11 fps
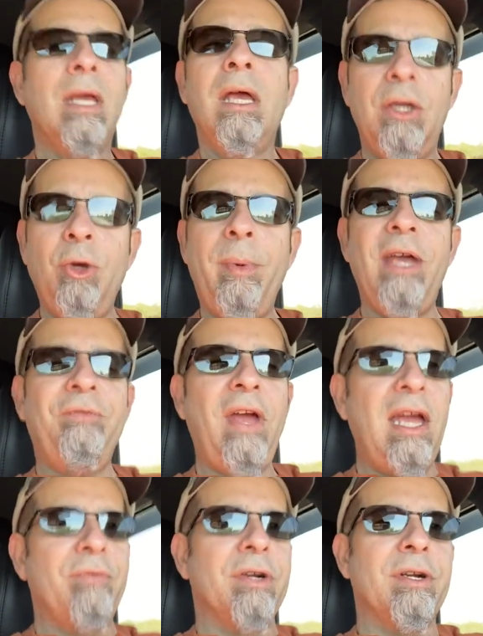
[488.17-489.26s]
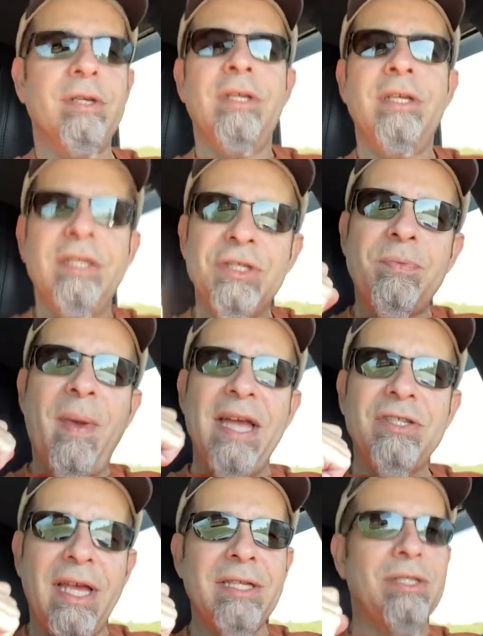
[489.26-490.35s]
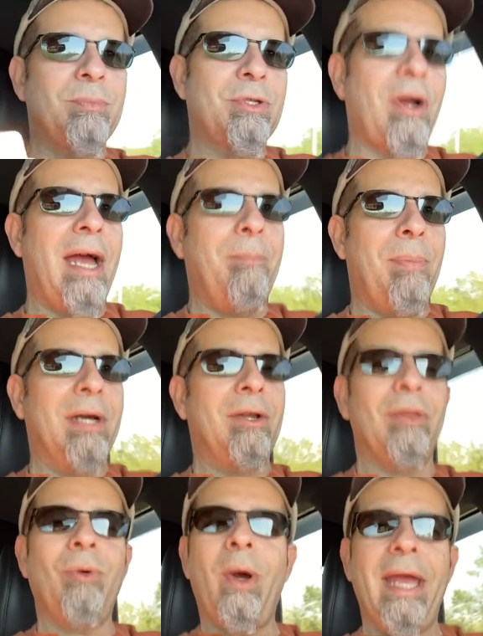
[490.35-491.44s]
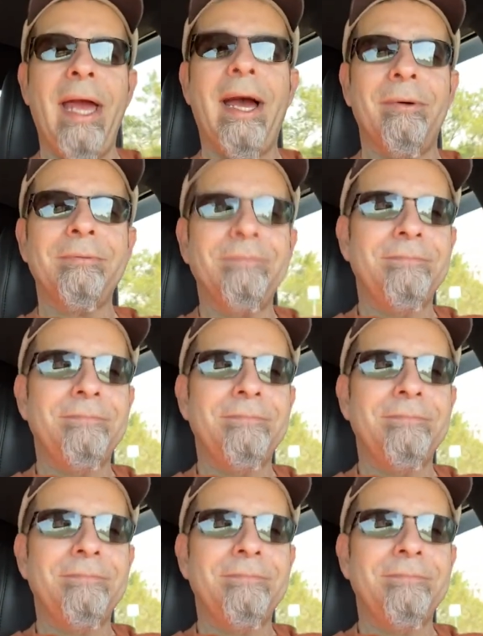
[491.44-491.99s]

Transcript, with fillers: And do me a favor, smash that subscribe button on the way out.